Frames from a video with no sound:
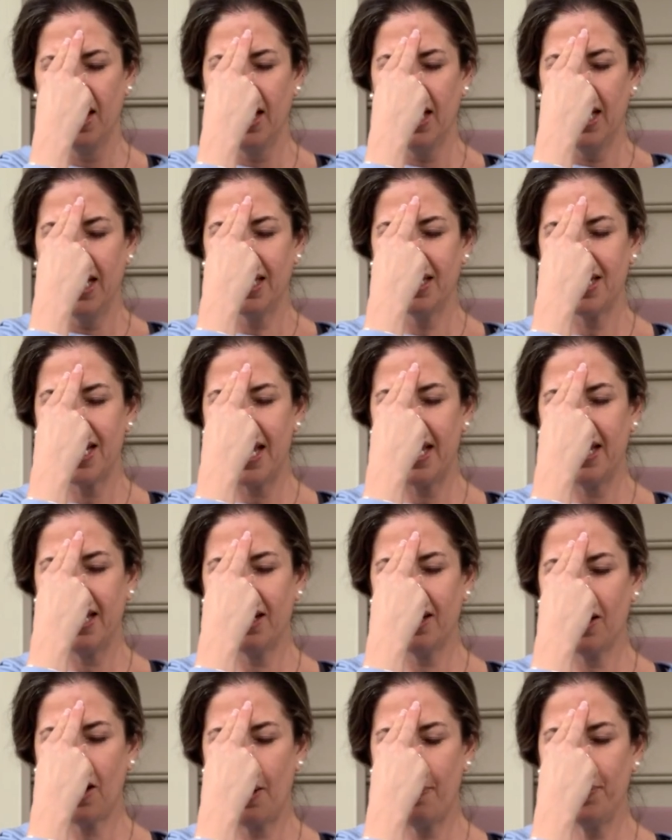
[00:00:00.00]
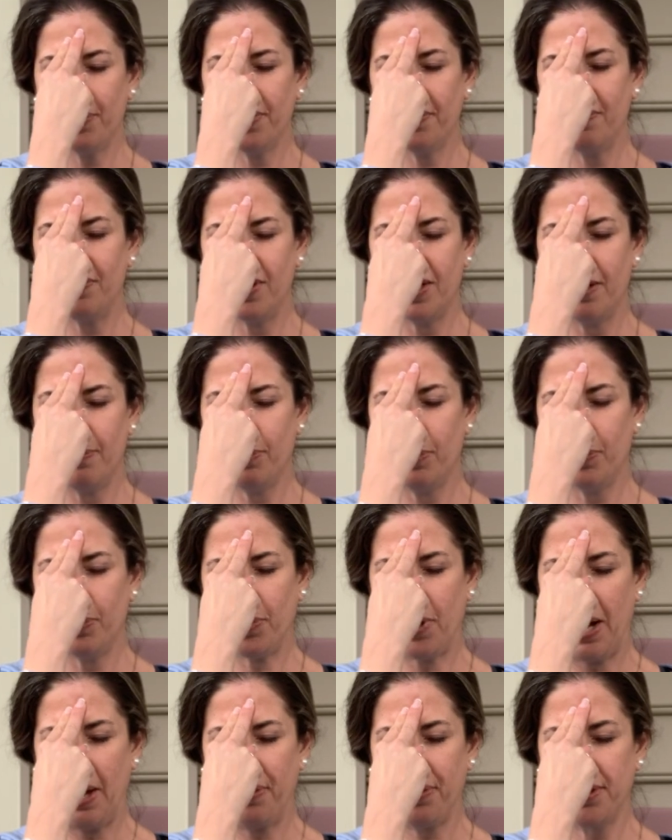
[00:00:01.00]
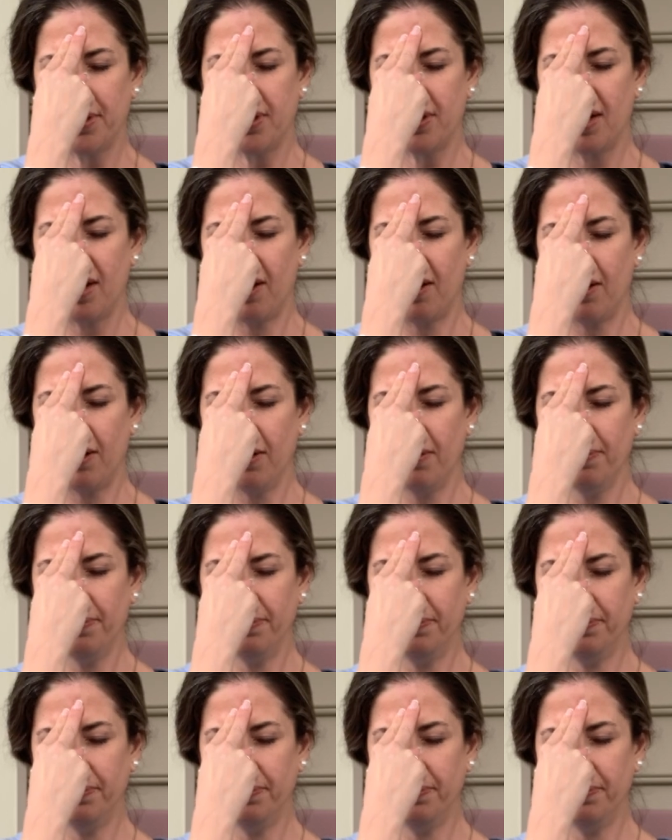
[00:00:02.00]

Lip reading: And taking a couple of deep breaths here.